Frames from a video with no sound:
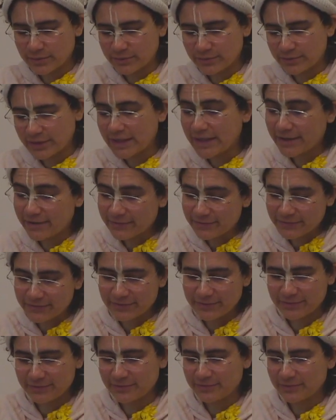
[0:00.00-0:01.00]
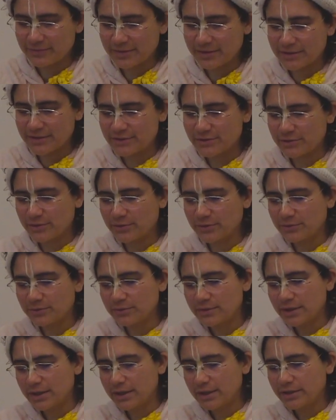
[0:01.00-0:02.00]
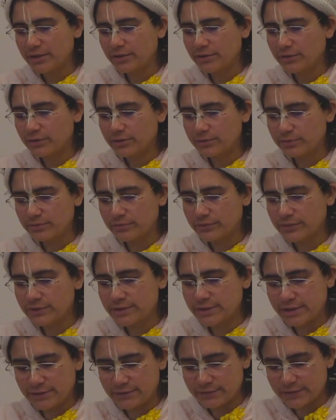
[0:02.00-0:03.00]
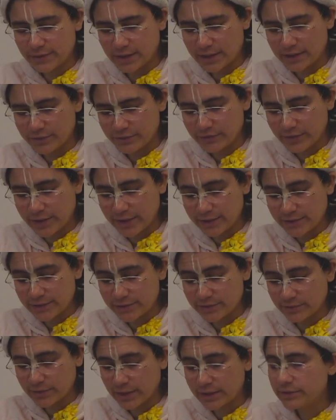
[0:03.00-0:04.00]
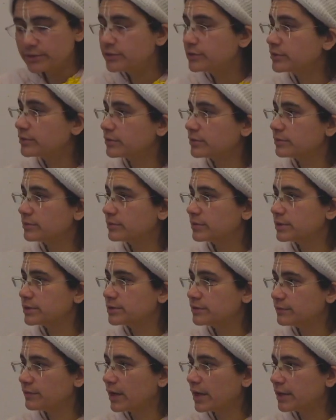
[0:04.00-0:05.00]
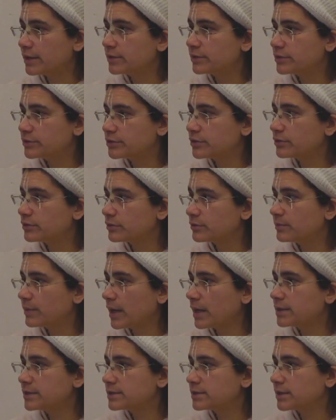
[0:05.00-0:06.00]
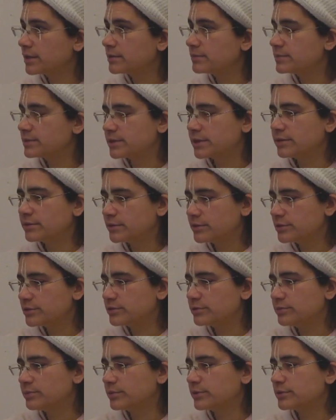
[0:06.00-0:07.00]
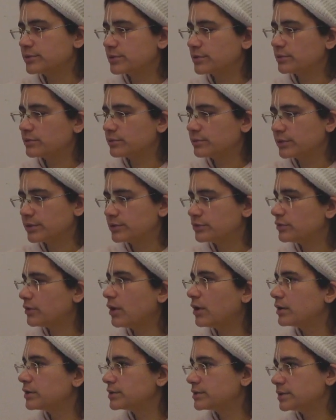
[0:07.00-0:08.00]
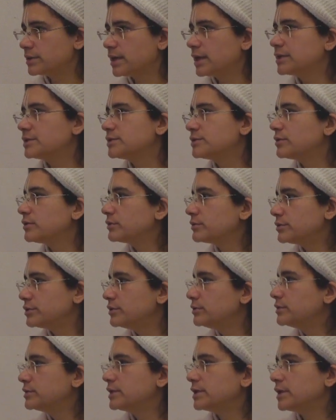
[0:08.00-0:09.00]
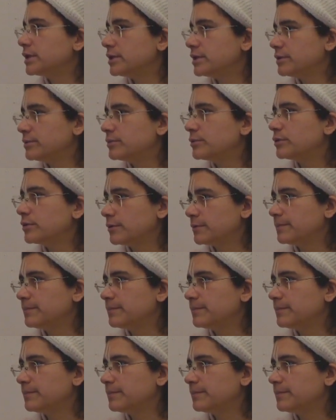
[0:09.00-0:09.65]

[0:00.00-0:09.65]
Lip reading: if the soul, receives that grace to enter the divine eternal pastimes, then the super soul withdraws. It has no duty anymore.